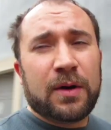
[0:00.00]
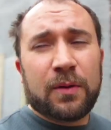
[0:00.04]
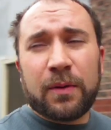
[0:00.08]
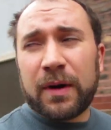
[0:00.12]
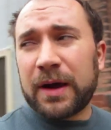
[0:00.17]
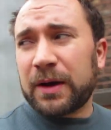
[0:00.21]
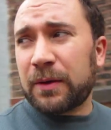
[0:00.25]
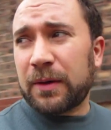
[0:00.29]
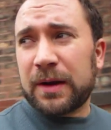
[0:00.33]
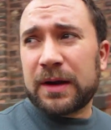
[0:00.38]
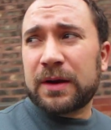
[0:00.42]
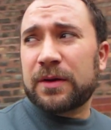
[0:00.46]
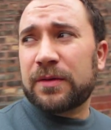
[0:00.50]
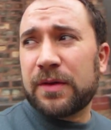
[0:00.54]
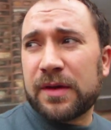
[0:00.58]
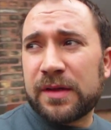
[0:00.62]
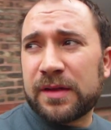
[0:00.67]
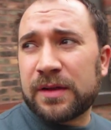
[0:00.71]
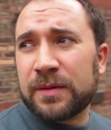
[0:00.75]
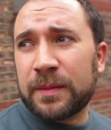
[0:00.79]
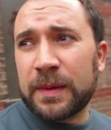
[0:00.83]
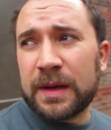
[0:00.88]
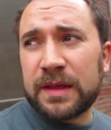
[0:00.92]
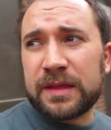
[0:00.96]
Why do I do
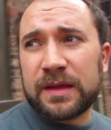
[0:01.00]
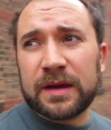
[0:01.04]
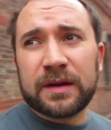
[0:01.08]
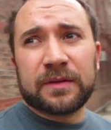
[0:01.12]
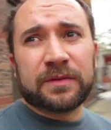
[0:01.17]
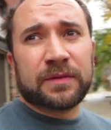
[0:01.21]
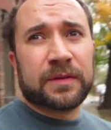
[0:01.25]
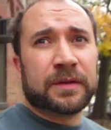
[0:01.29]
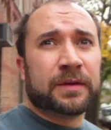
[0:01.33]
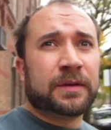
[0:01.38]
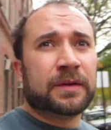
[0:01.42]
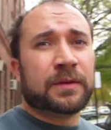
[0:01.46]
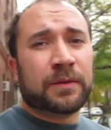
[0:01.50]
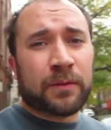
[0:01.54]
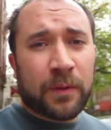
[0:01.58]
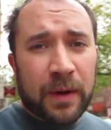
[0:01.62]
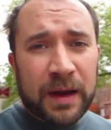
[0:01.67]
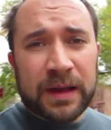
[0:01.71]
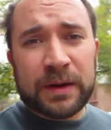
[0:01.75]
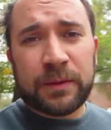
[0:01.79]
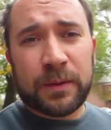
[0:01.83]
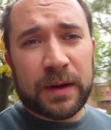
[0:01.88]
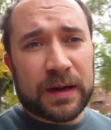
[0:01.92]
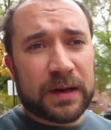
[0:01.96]
this to myself?
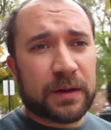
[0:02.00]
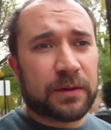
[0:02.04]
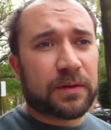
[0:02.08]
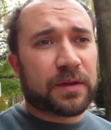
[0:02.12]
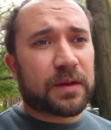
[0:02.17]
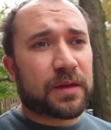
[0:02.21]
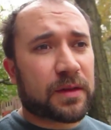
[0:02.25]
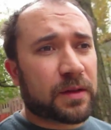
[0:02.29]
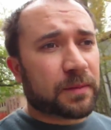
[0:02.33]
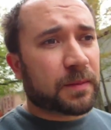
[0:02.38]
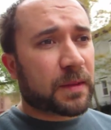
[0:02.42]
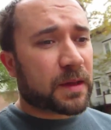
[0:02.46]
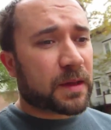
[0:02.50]
Why do I do this to